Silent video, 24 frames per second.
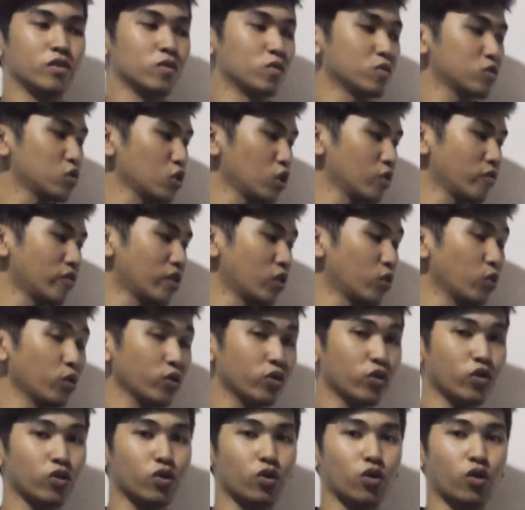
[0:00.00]
to solve a
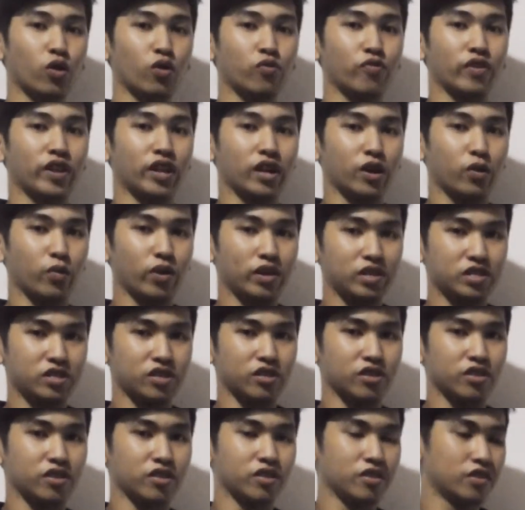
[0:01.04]
root of an
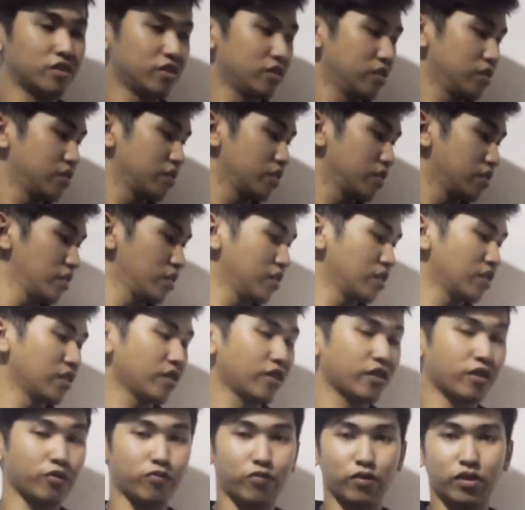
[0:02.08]
equation.
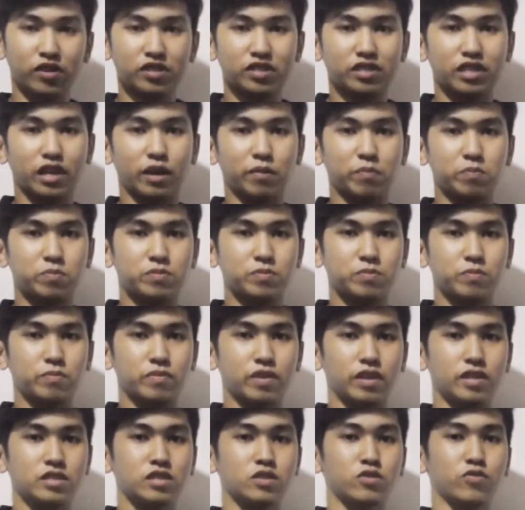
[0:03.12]
The first step
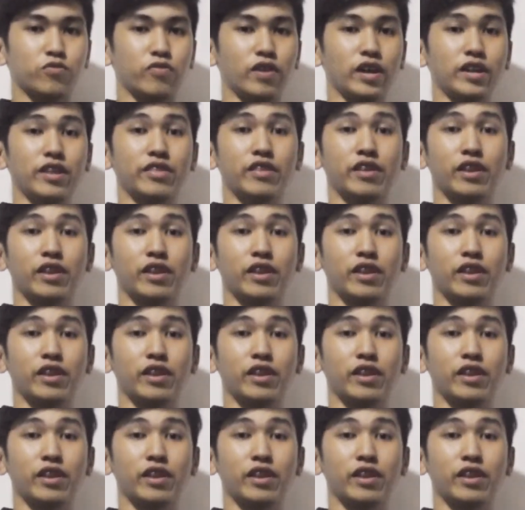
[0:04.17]
is to find the